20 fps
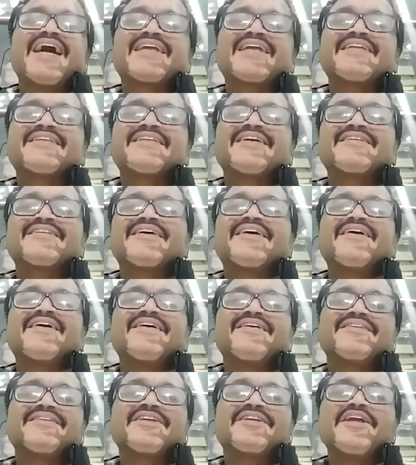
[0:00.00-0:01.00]
another
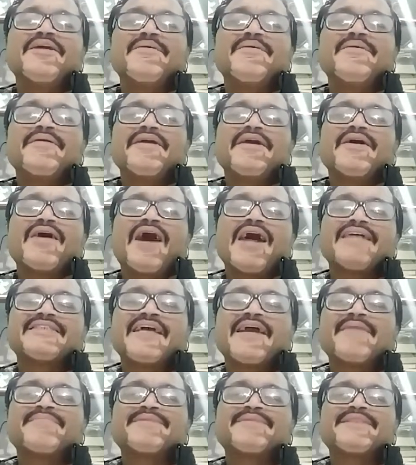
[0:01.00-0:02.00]
the three, as I
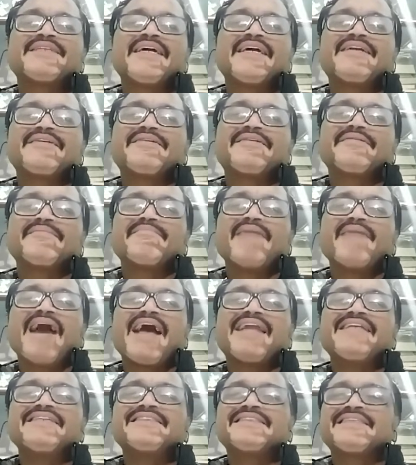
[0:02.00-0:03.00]
have said,
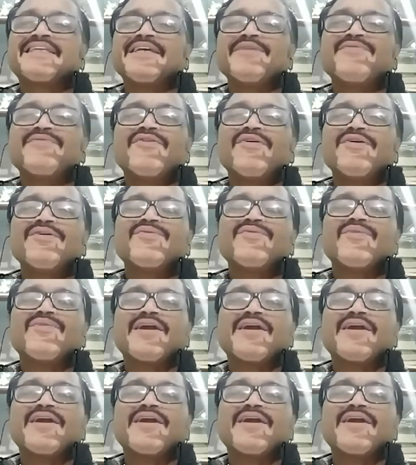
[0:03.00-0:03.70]
man is threefold.